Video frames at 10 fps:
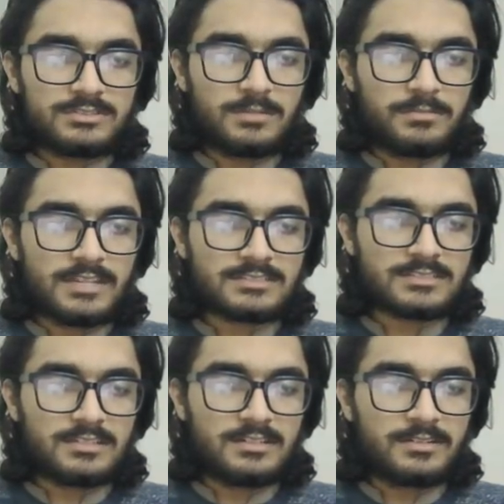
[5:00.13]
the
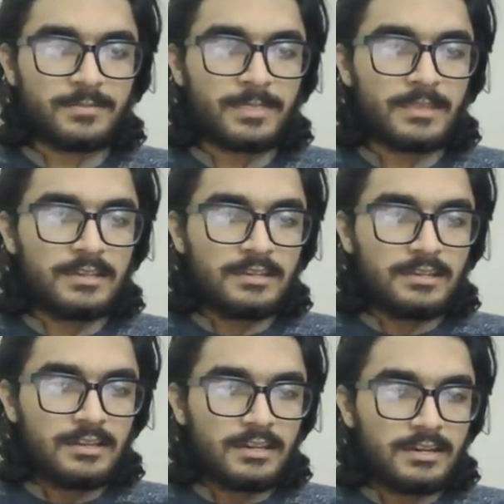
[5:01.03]
subtext color,
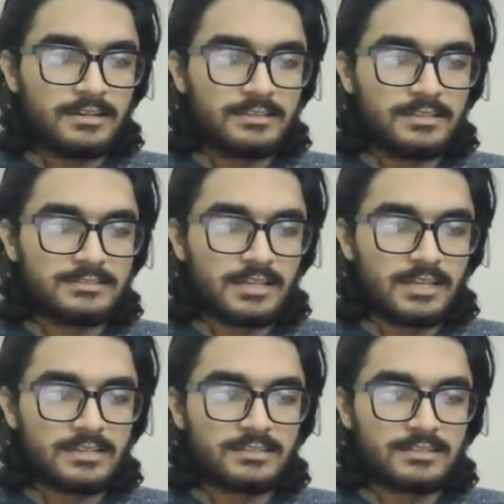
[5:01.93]
and there is
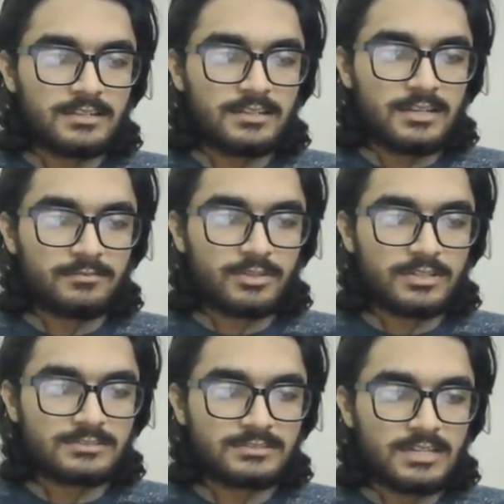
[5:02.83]
icon color, like we
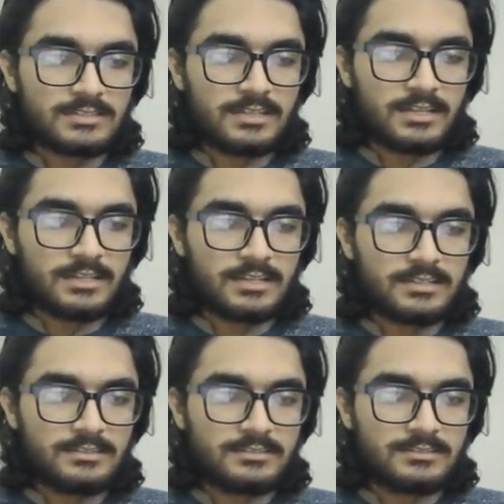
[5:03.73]
can select the
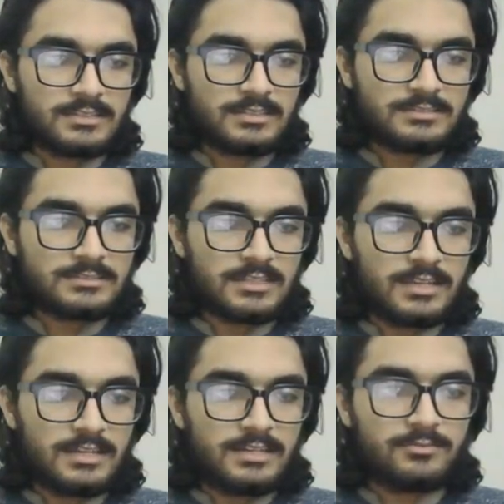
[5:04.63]
icon this,
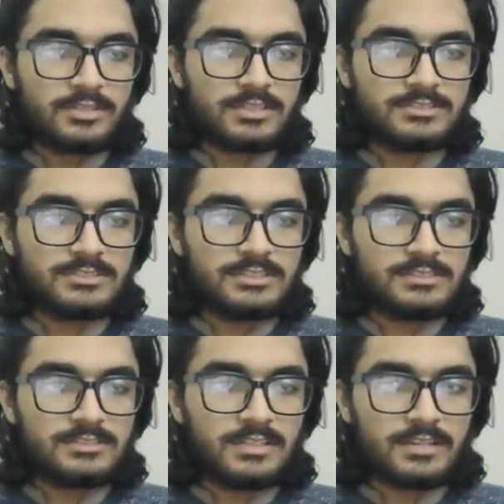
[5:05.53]
and we can
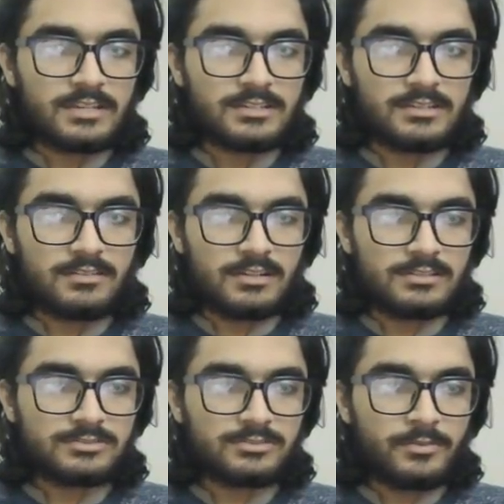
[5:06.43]
change the icon color
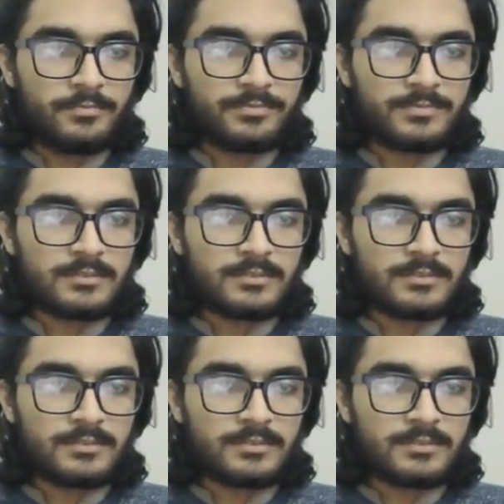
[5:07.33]
also.